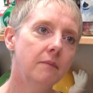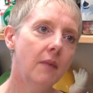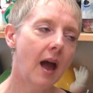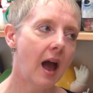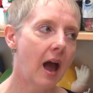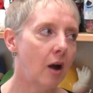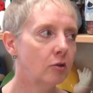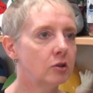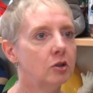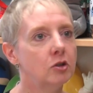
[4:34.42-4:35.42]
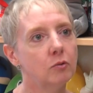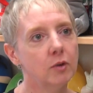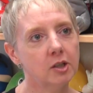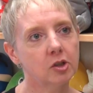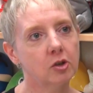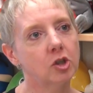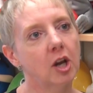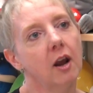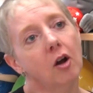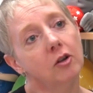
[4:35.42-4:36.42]
how to do research,
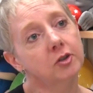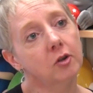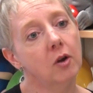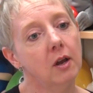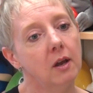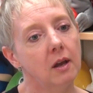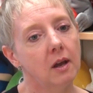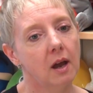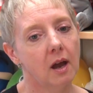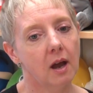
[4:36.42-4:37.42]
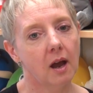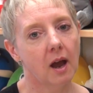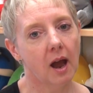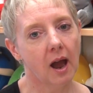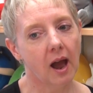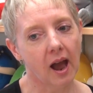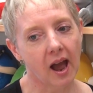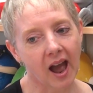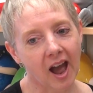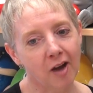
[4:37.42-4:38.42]
and also
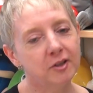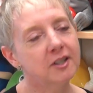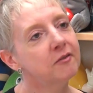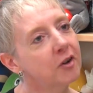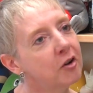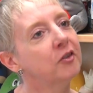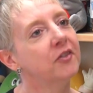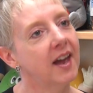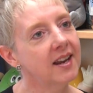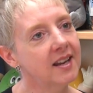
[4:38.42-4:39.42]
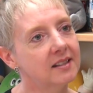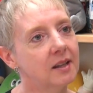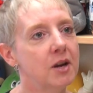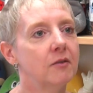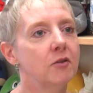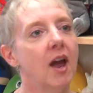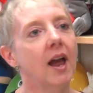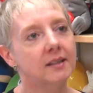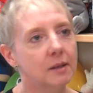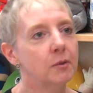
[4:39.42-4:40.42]
how difficult that is. I mean, if you
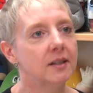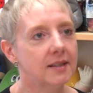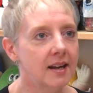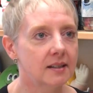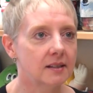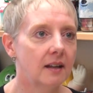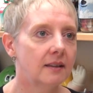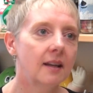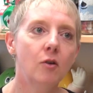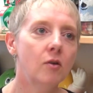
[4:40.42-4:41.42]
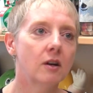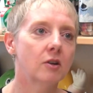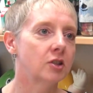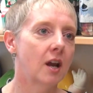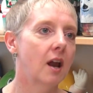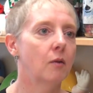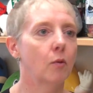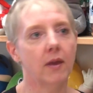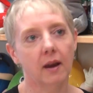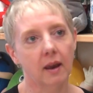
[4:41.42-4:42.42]
hand someone a data set, they don't understand
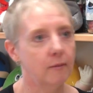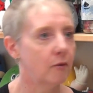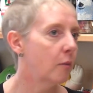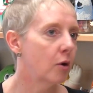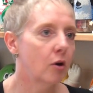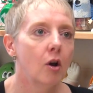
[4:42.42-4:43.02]
where that came from,